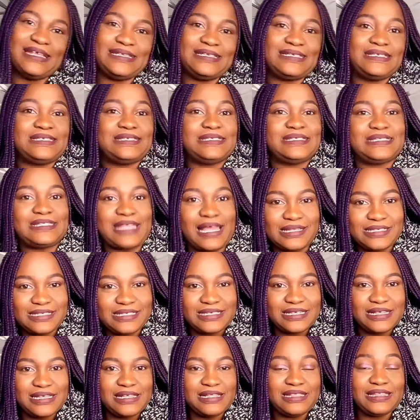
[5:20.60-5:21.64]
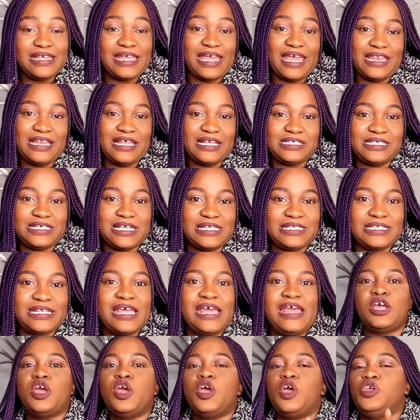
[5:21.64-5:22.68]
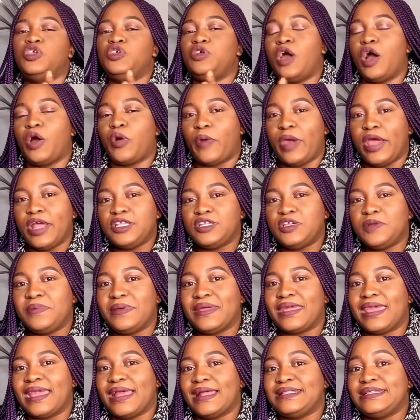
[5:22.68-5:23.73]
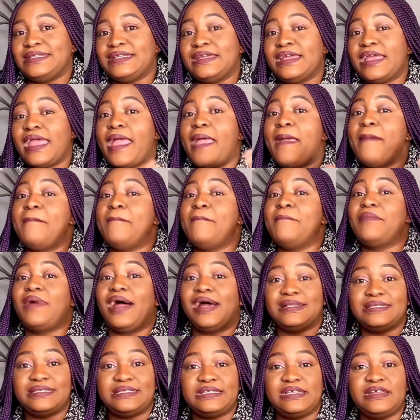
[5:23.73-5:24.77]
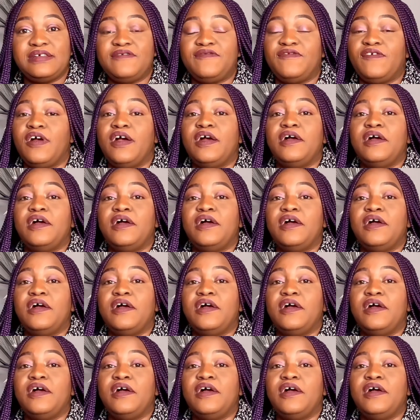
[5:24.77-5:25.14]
start in the NHS, you are going to be getting a massive